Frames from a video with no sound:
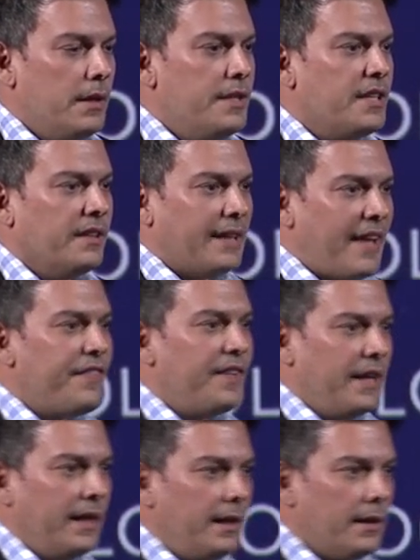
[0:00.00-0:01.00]

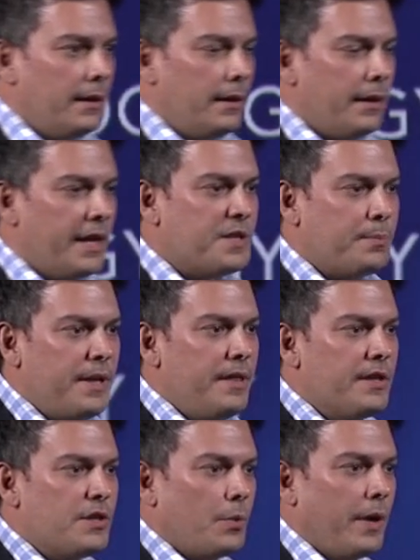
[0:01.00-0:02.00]
Telephony has been
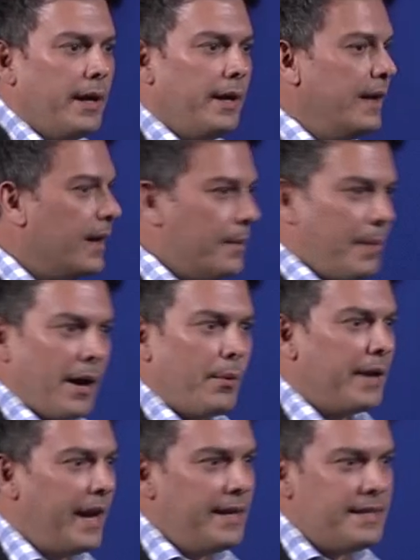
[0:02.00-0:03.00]
this way back
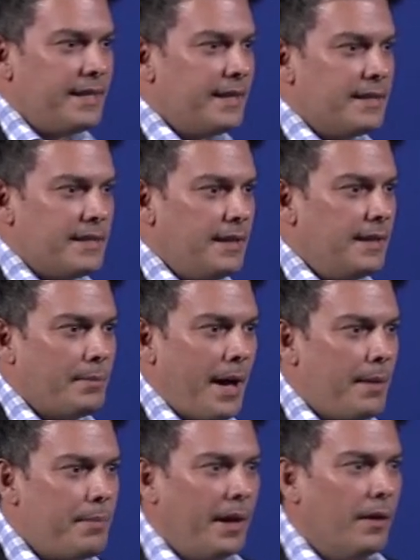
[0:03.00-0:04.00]
when AT&T and
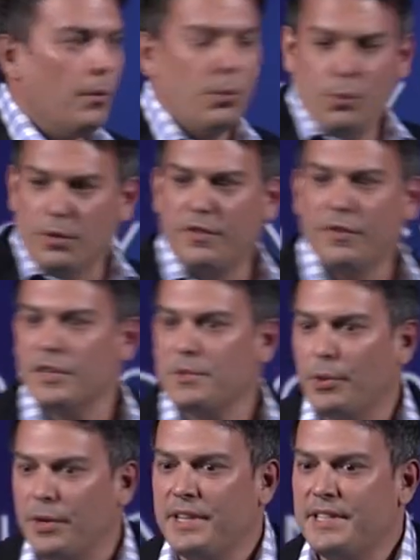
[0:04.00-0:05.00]
Ma Bell were first
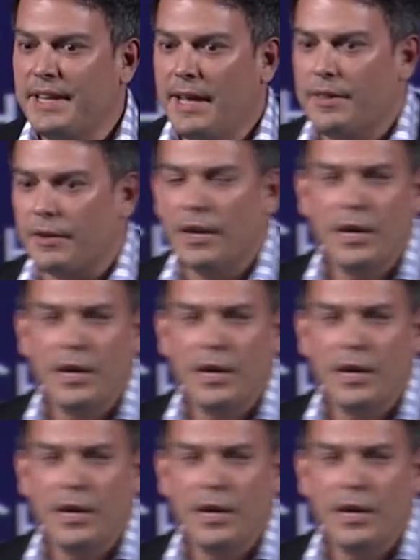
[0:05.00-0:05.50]
putting together.